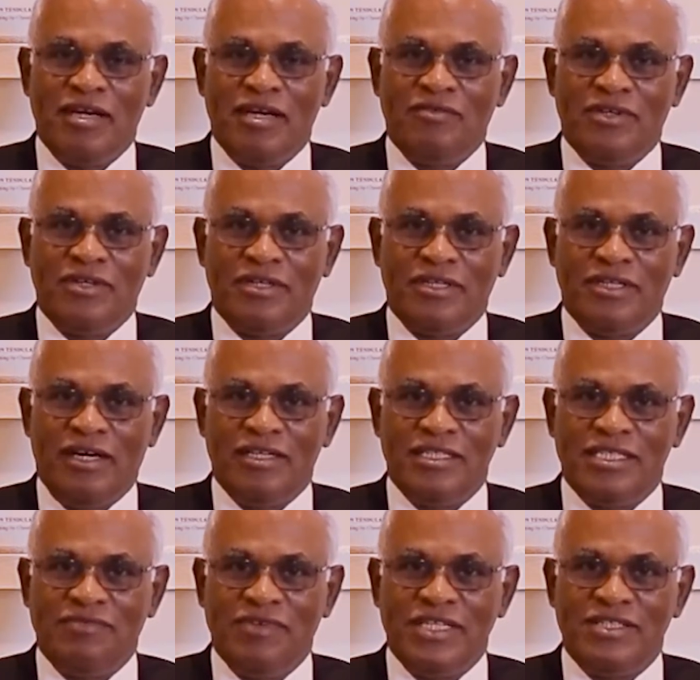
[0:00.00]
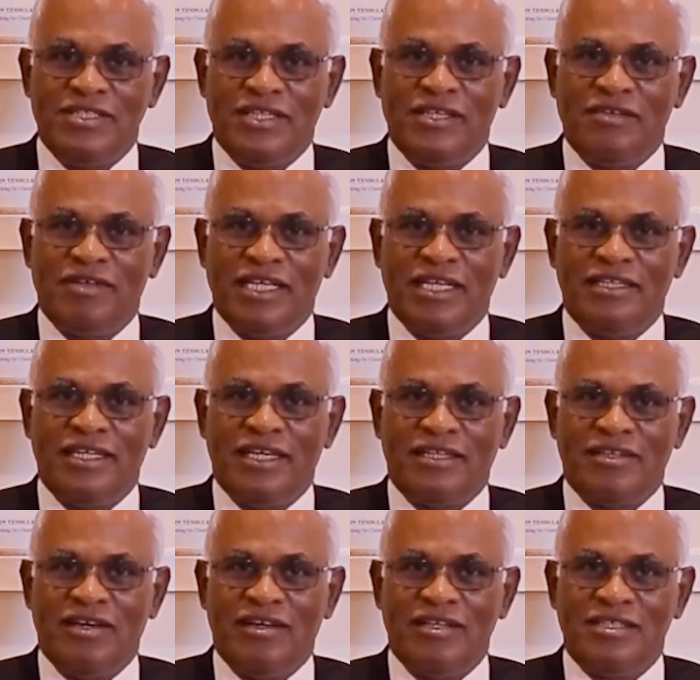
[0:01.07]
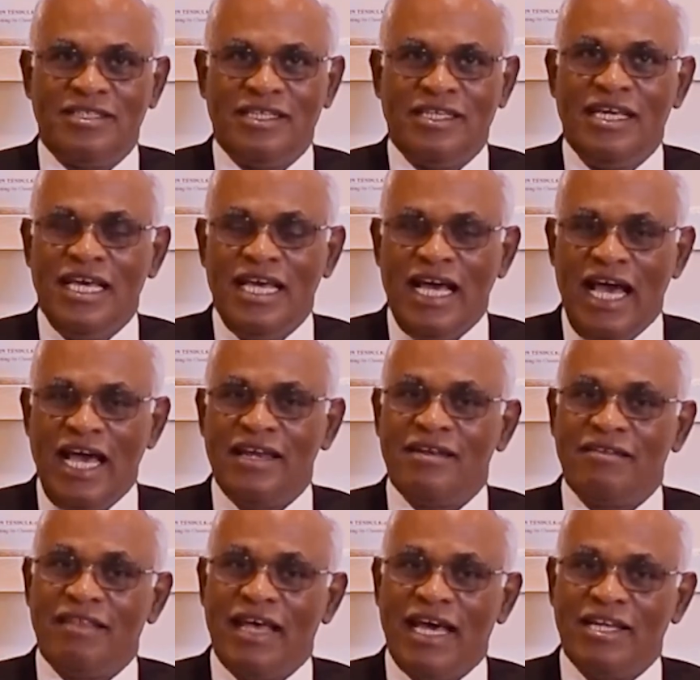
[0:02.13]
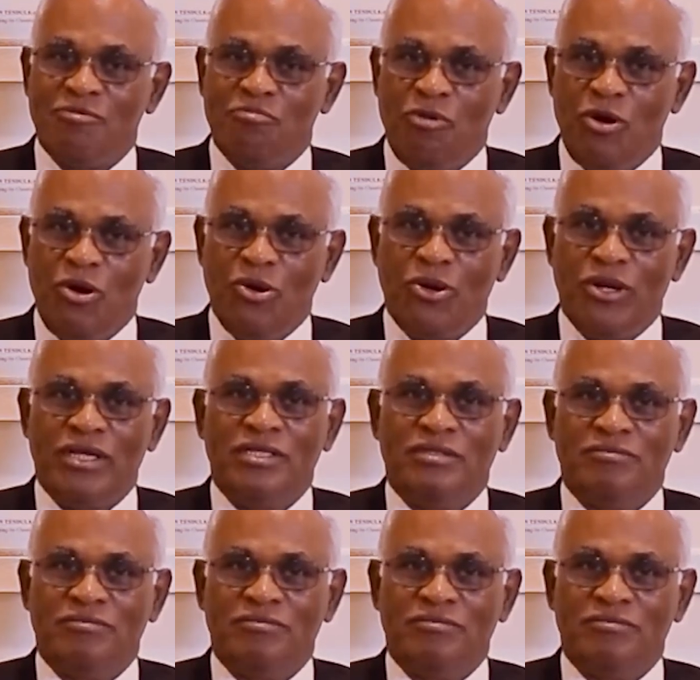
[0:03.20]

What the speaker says: our College of Engineering and Technology under that mold.